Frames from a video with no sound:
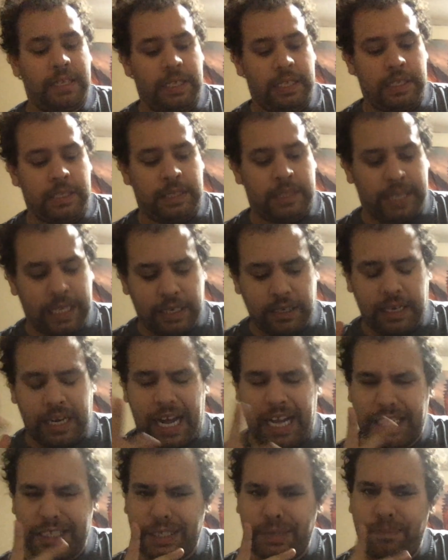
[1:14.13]
there
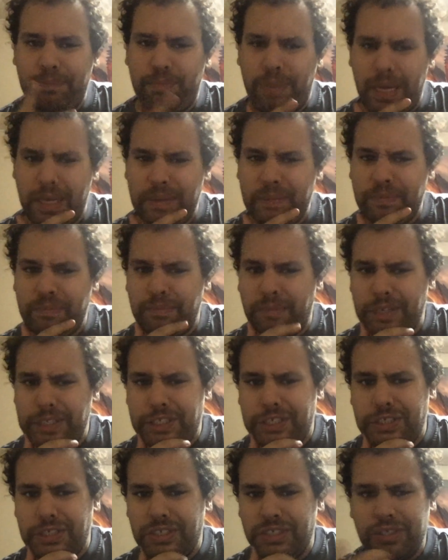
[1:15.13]
hasn't been
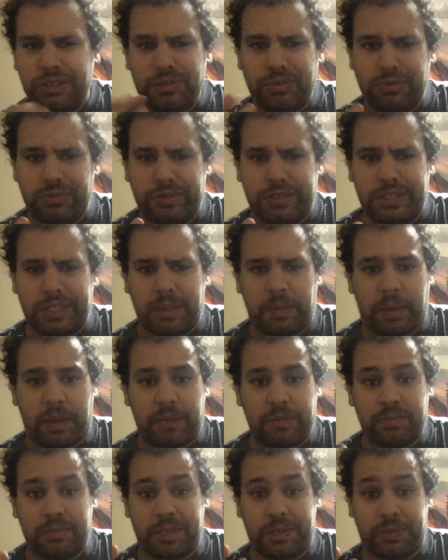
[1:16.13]
much news to come out
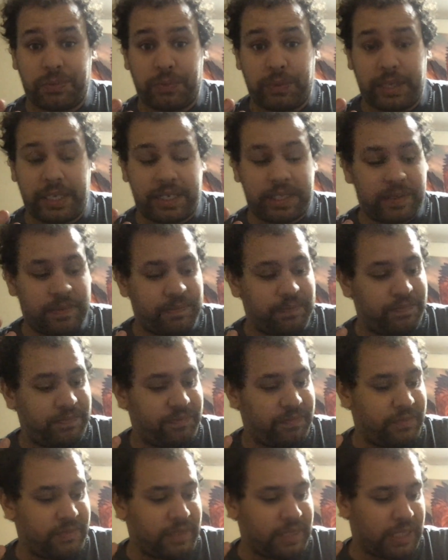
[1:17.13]
this week.
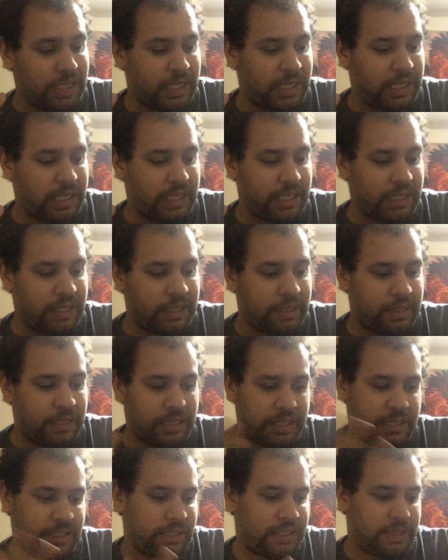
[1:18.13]
Uh,
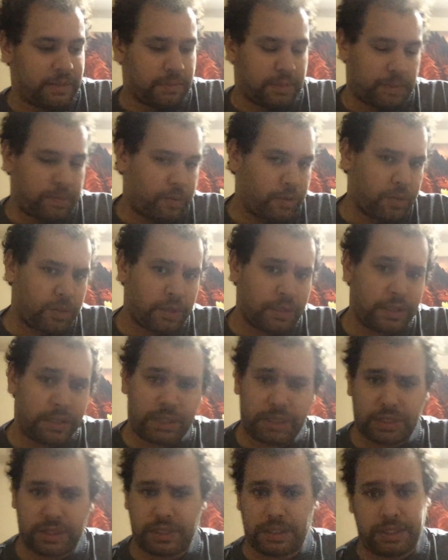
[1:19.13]
there's some
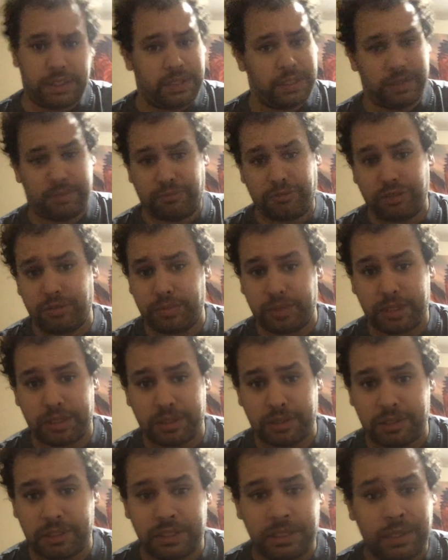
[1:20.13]
reports, some
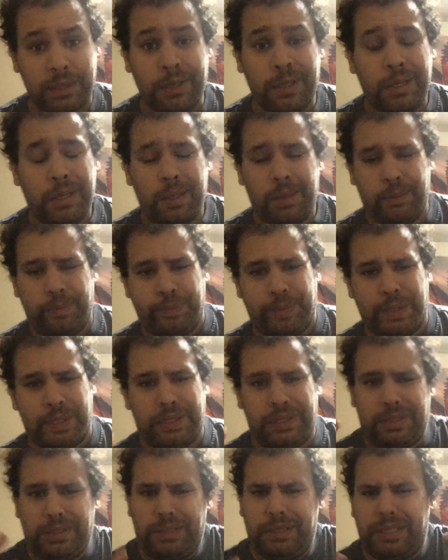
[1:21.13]
rumors, but
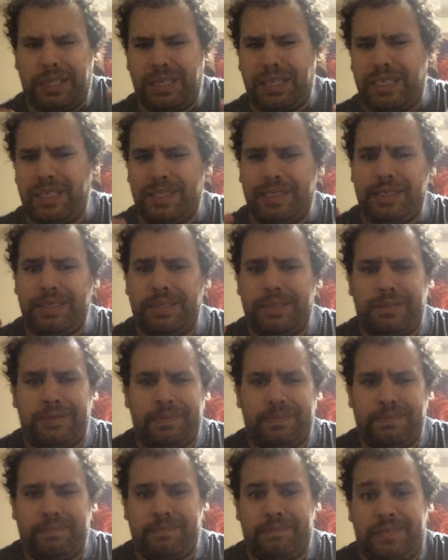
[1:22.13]
nothing
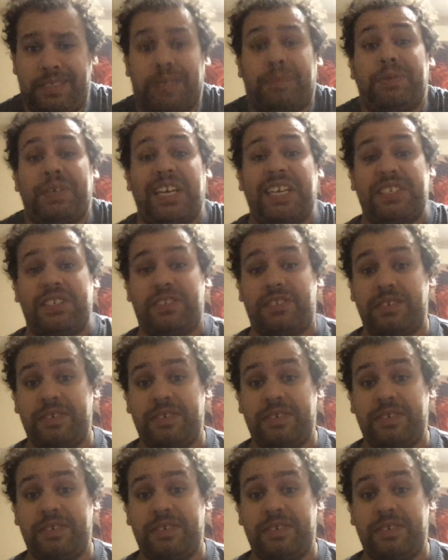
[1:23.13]
substantial.